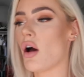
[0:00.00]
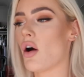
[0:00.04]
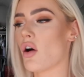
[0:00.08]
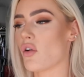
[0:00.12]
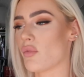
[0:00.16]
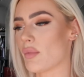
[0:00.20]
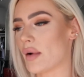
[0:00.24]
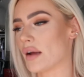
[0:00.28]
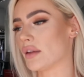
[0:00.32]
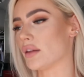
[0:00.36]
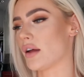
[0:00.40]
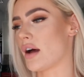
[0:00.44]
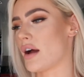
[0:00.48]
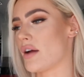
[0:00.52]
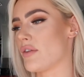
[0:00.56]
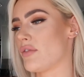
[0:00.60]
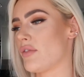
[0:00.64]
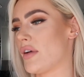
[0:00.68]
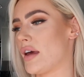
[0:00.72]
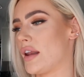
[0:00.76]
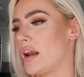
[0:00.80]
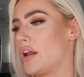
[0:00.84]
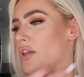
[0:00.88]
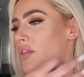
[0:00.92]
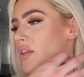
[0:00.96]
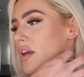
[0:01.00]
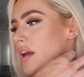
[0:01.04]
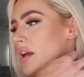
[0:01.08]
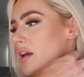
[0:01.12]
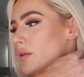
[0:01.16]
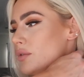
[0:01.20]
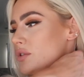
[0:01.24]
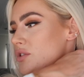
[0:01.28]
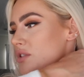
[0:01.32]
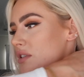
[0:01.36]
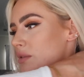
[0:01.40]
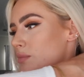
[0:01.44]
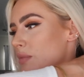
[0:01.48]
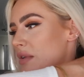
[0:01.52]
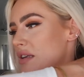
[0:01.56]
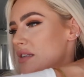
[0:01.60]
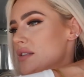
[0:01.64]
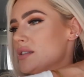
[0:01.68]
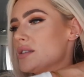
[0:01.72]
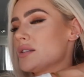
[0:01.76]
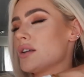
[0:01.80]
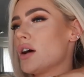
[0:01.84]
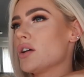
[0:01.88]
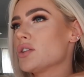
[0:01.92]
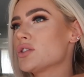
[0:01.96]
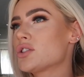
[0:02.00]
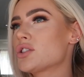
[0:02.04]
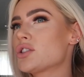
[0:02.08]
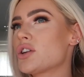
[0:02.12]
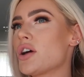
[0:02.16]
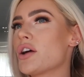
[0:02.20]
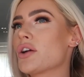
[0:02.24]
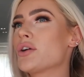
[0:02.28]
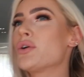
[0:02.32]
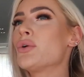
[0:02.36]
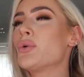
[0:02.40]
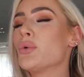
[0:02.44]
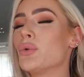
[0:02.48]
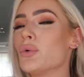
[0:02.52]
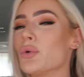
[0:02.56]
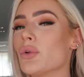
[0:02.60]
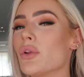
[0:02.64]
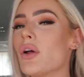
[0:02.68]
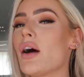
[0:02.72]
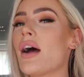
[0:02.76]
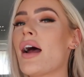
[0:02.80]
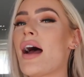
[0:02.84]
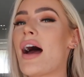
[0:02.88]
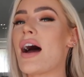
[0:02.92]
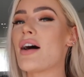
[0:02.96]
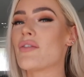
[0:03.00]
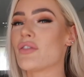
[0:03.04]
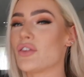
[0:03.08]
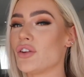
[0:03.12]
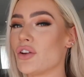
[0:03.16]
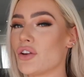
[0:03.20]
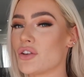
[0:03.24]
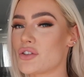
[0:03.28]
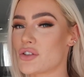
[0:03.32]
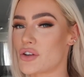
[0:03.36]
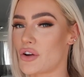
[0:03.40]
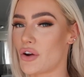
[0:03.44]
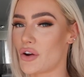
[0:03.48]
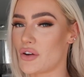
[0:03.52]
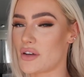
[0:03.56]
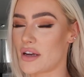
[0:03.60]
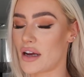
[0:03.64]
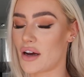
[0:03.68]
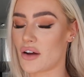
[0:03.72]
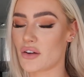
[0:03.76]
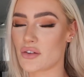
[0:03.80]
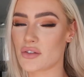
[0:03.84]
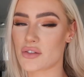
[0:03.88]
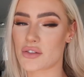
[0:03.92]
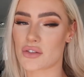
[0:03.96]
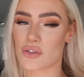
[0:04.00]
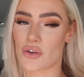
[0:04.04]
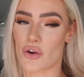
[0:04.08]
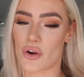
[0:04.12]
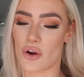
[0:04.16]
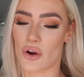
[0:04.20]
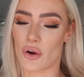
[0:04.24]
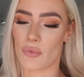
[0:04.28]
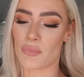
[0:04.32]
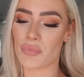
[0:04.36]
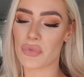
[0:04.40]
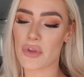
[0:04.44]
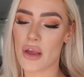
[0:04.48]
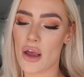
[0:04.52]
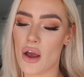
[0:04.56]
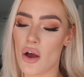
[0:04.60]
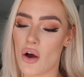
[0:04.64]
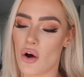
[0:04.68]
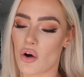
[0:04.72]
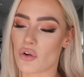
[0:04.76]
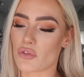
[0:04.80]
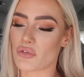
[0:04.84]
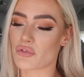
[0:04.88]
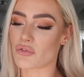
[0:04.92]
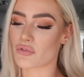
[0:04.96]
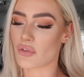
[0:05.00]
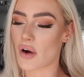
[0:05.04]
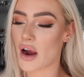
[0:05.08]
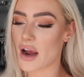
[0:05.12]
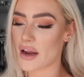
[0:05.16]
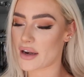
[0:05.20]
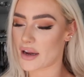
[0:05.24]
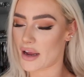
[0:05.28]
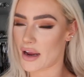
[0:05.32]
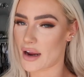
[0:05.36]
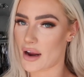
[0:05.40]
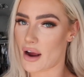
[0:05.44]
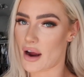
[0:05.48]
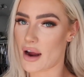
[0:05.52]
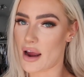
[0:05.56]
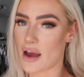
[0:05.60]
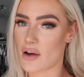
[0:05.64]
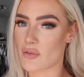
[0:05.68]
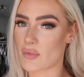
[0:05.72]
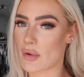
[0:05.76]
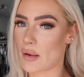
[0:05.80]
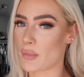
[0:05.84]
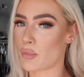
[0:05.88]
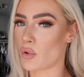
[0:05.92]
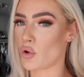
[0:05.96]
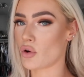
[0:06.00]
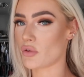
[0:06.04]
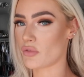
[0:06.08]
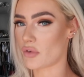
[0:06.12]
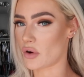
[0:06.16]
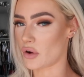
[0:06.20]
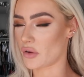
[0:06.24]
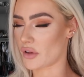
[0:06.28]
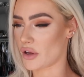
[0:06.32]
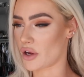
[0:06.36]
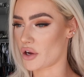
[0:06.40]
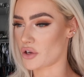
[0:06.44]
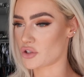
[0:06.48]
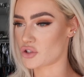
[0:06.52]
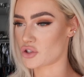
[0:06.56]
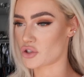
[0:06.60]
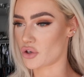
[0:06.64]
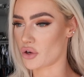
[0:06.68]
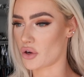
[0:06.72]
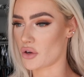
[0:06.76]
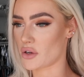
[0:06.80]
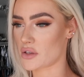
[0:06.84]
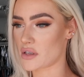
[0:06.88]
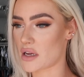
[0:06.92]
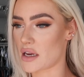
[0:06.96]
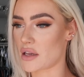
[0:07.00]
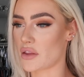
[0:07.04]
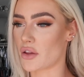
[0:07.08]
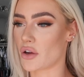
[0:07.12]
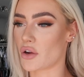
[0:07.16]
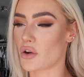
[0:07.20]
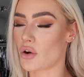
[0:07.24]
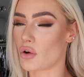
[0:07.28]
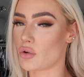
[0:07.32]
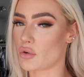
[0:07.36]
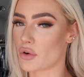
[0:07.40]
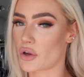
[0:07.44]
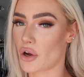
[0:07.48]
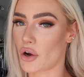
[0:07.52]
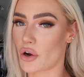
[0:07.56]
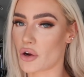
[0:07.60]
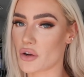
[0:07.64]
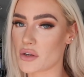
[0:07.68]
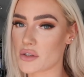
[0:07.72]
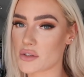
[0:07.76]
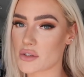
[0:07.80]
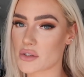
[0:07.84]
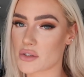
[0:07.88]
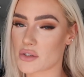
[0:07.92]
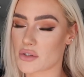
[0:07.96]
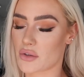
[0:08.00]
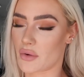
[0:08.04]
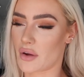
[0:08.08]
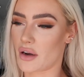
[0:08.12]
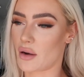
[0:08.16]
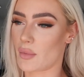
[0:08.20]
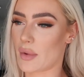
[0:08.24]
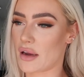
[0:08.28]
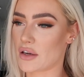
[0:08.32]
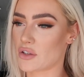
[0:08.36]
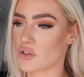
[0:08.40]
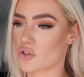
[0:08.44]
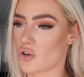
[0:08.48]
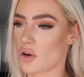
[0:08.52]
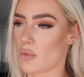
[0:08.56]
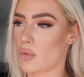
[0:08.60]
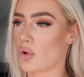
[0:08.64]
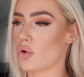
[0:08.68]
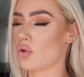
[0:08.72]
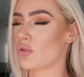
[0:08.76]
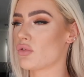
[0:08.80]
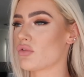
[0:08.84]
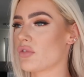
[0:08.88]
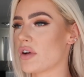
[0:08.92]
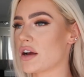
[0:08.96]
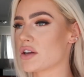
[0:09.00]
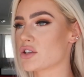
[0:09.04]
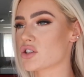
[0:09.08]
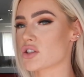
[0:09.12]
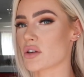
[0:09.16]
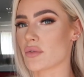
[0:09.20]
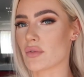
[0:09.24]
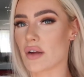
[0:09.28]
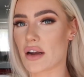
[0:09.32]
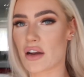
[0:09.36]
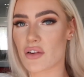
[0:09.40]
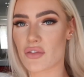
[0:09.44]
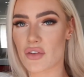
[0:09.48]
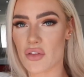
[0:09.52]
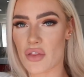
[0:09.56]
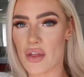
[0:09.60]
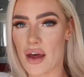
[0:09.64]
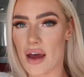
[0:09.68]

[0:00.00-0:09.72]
of my life. And I think it would just be such a cool avenue to go down. So on Friday, I have my portfolio shoot in the Gold Coast. So I'm gonna make sure I'm all fresh and ready for